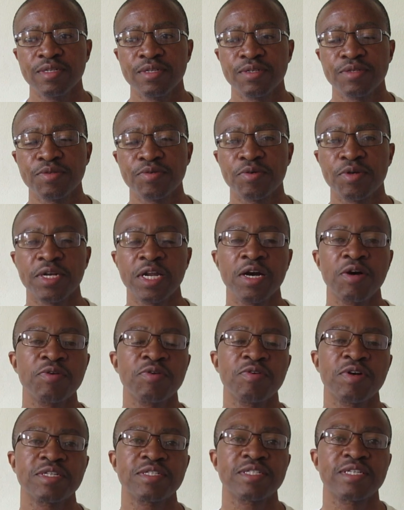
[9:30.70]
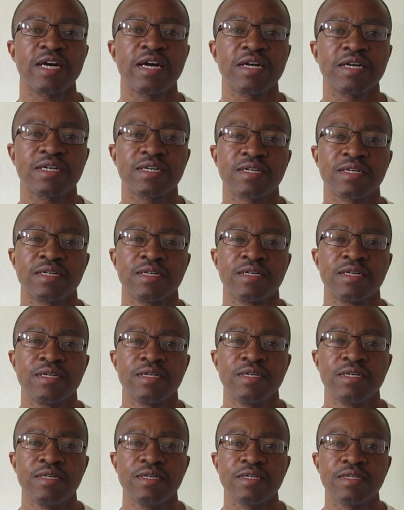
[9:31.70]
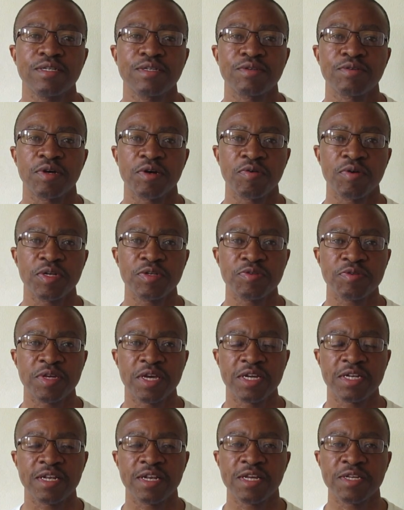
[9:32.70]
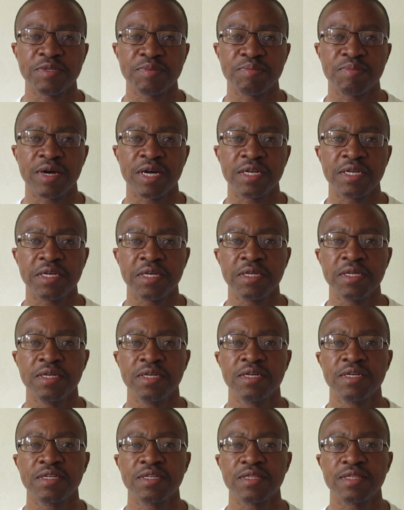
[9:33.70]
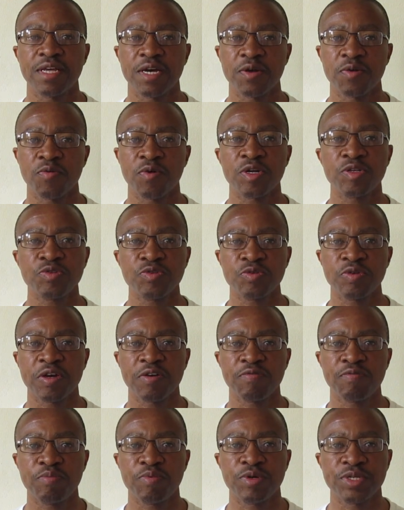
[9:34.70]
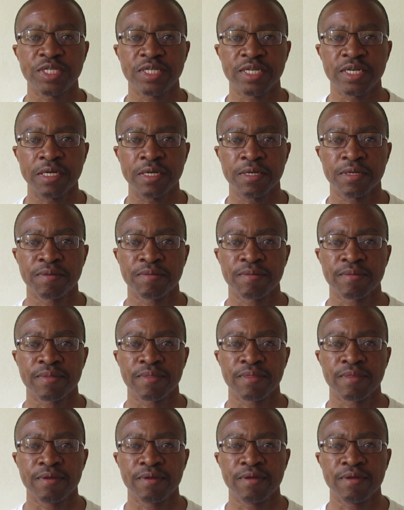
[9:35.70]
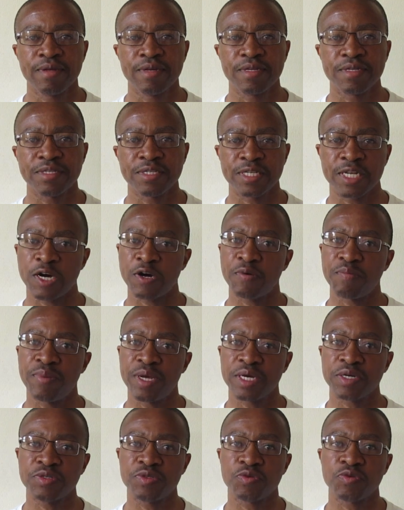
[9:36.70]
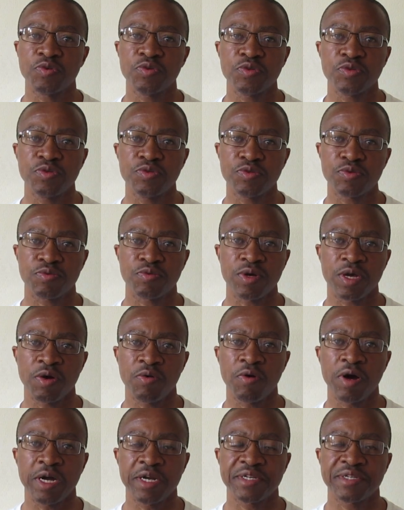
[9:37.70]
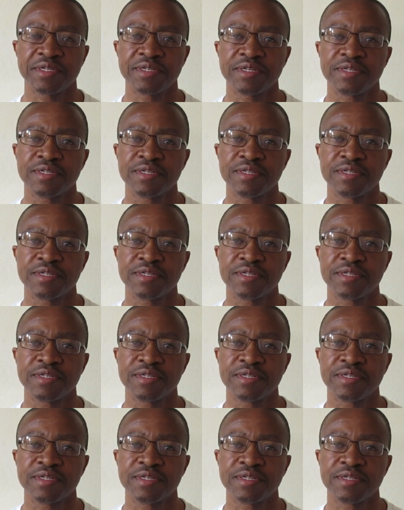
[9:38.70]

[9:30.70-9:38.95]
So now you are stuck. You are going to get less money than what you have put in. It's now back to square one.